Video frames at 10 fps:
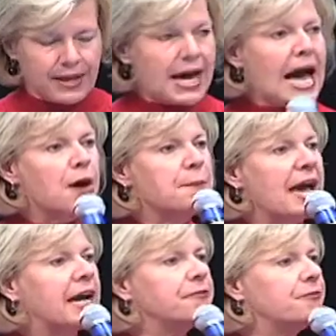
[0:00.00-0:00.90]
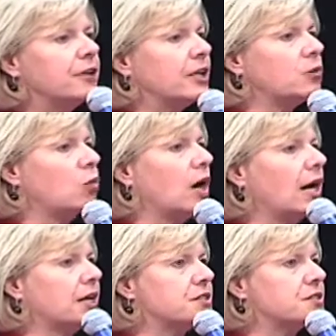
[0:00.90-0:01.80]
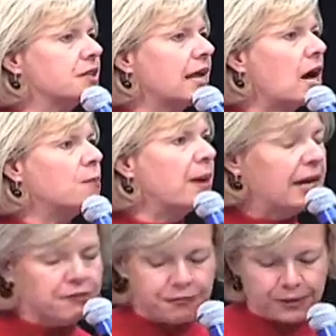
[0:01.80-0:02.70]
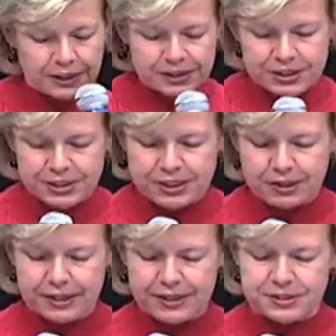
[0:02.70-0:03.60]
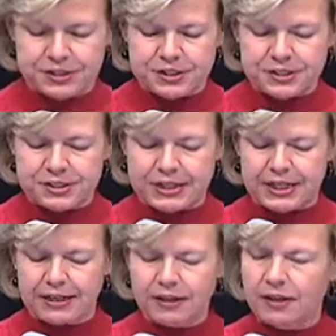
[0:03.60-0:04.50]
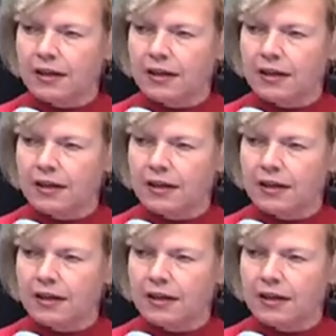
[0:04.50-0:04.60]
How painful it was, and how painful it still is, to see